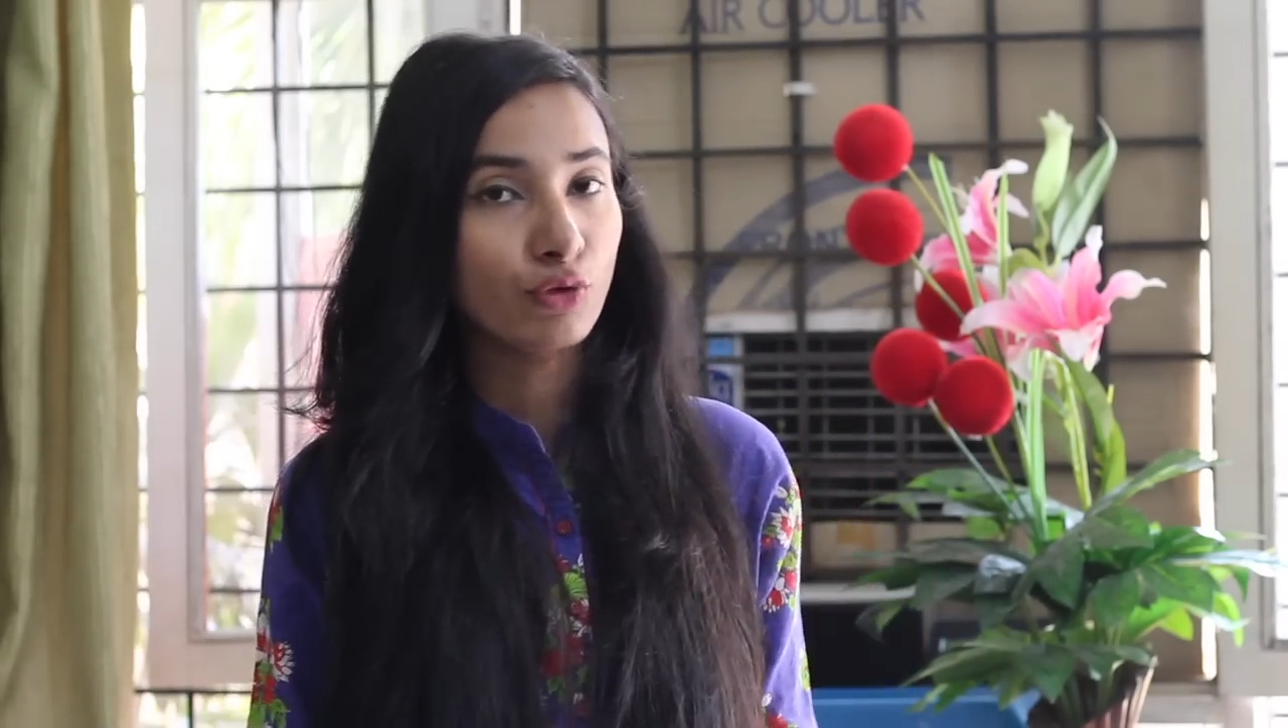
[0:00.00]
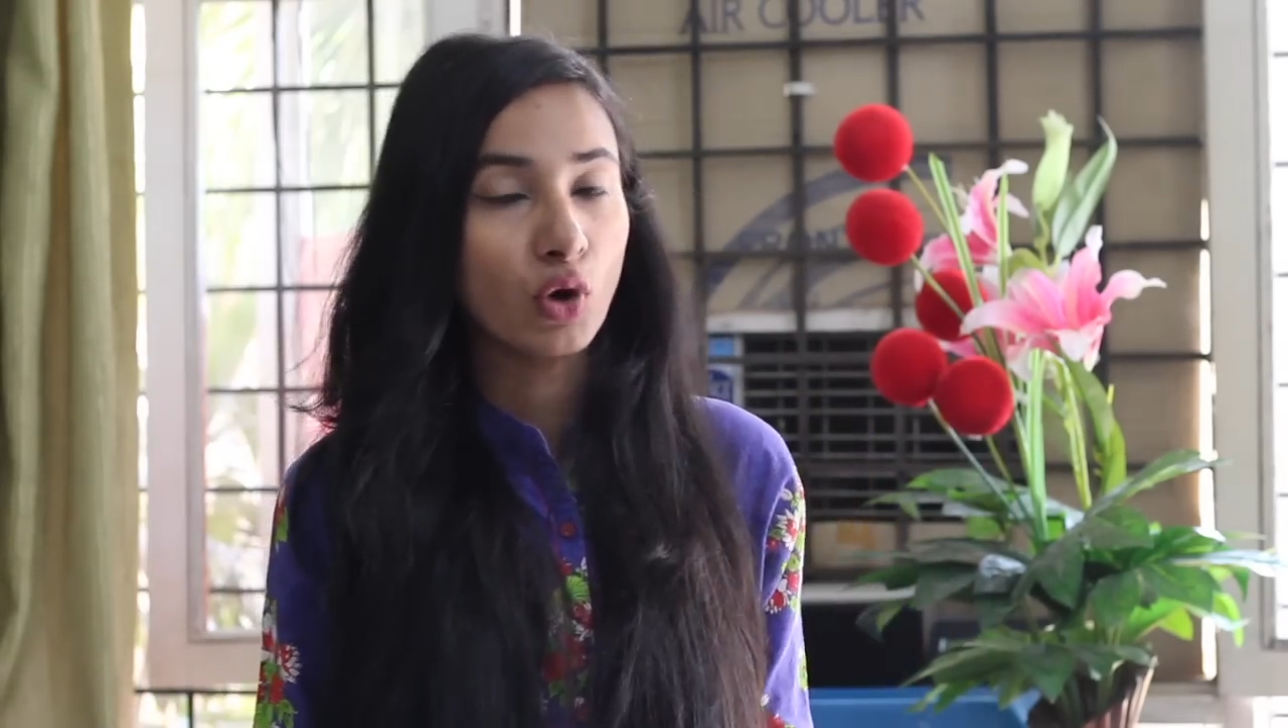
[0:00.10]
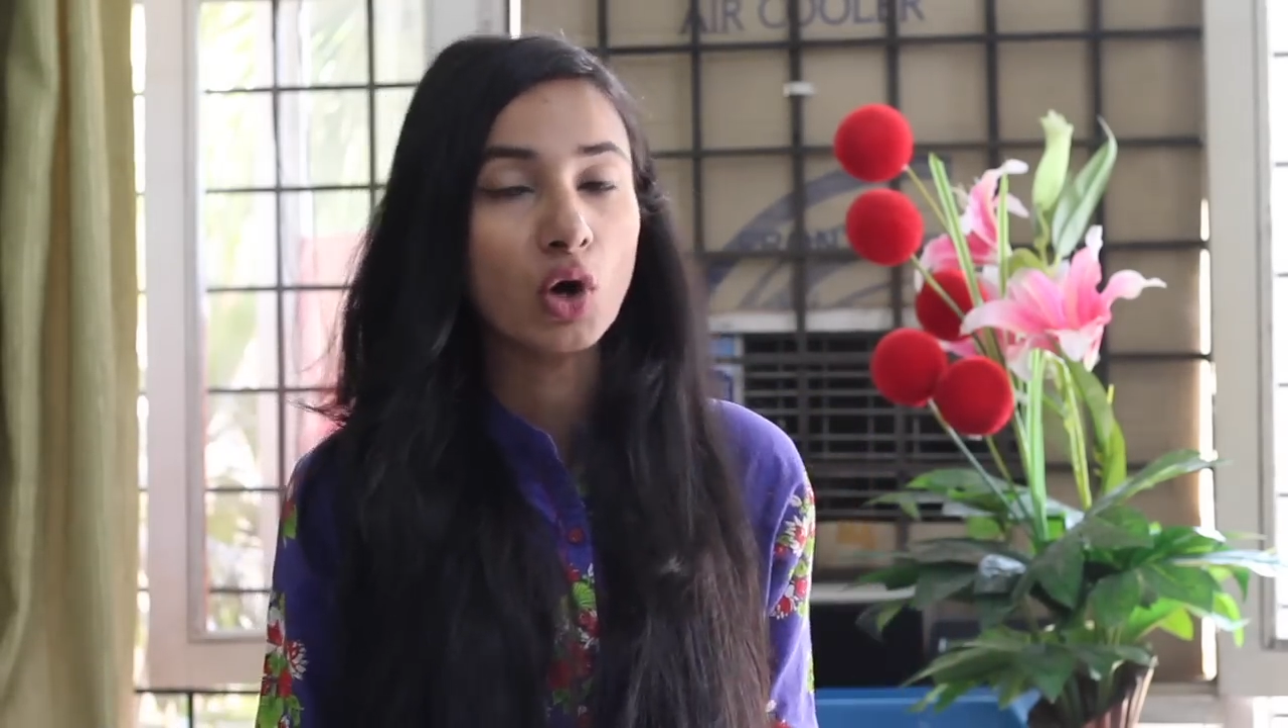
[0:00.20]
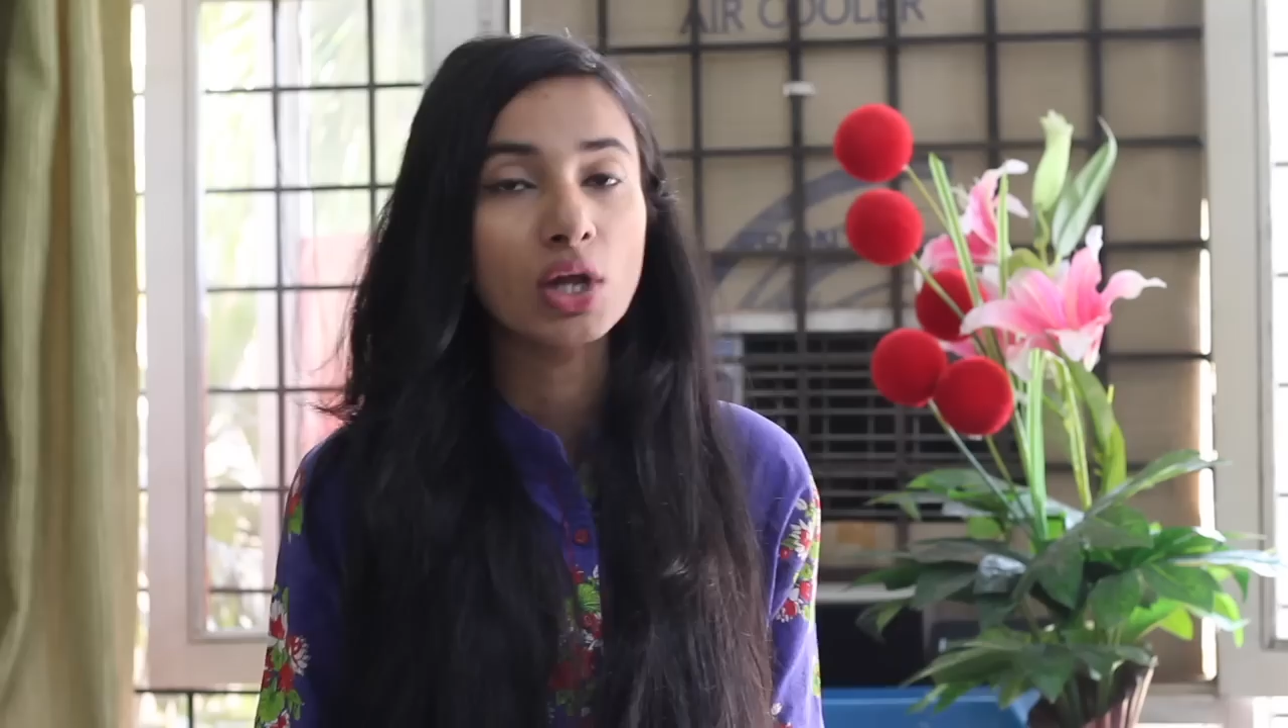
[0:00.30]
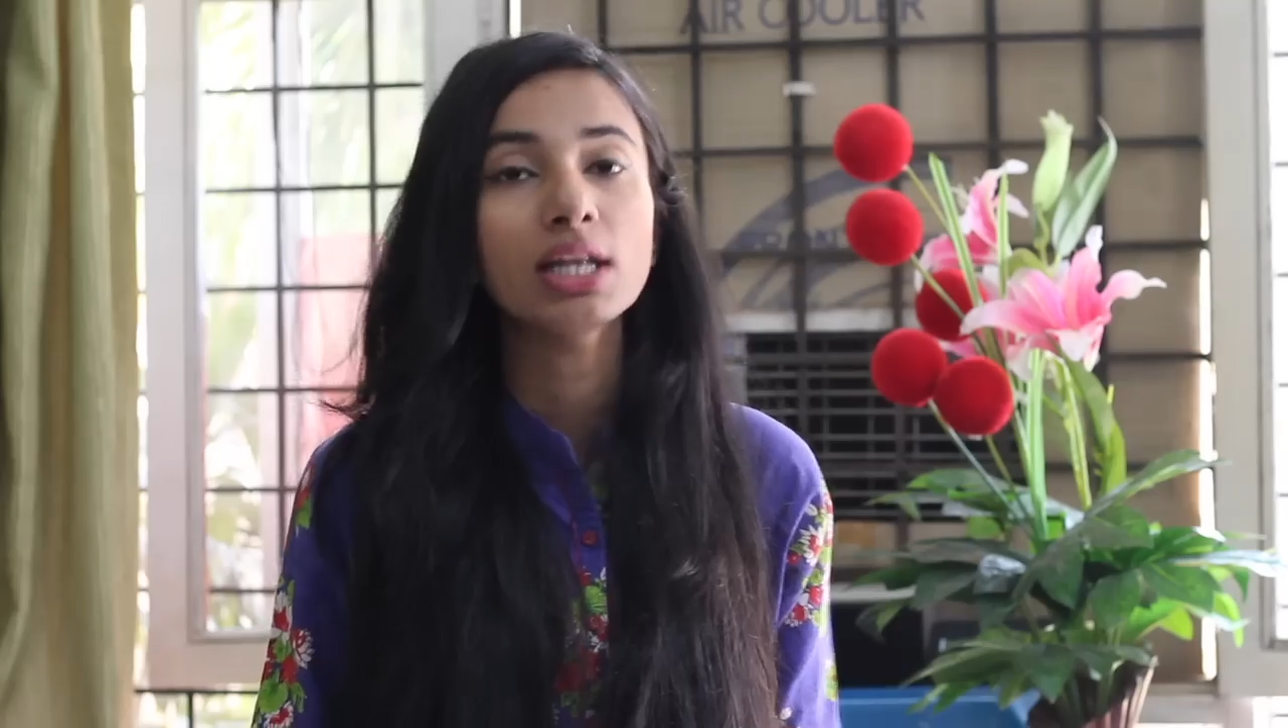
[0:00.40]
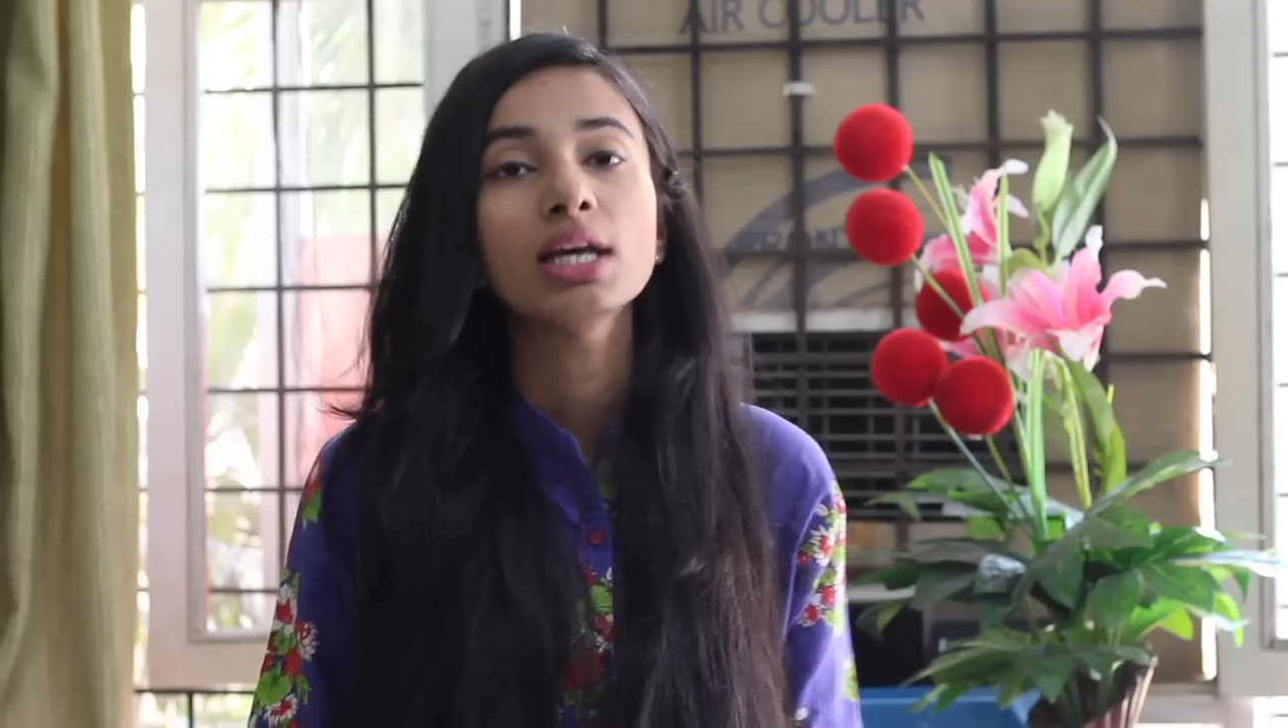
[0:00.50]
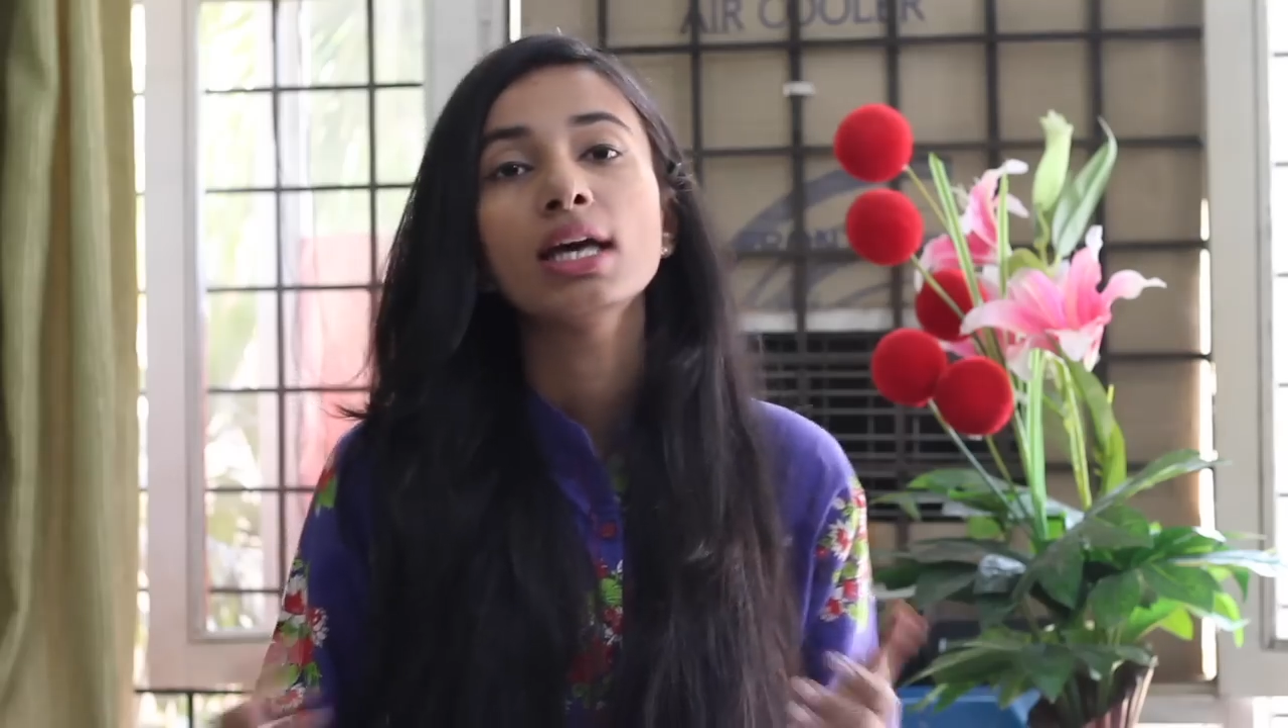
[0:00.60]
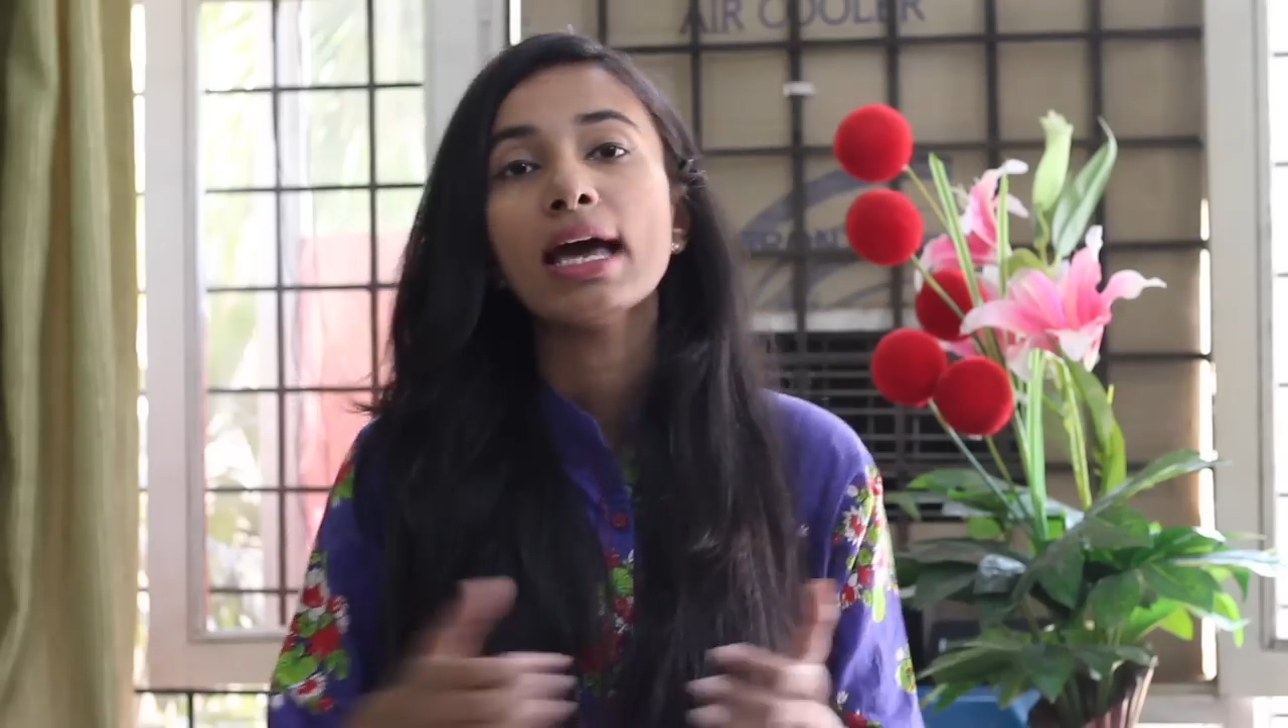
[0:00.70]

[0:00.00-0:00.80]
fall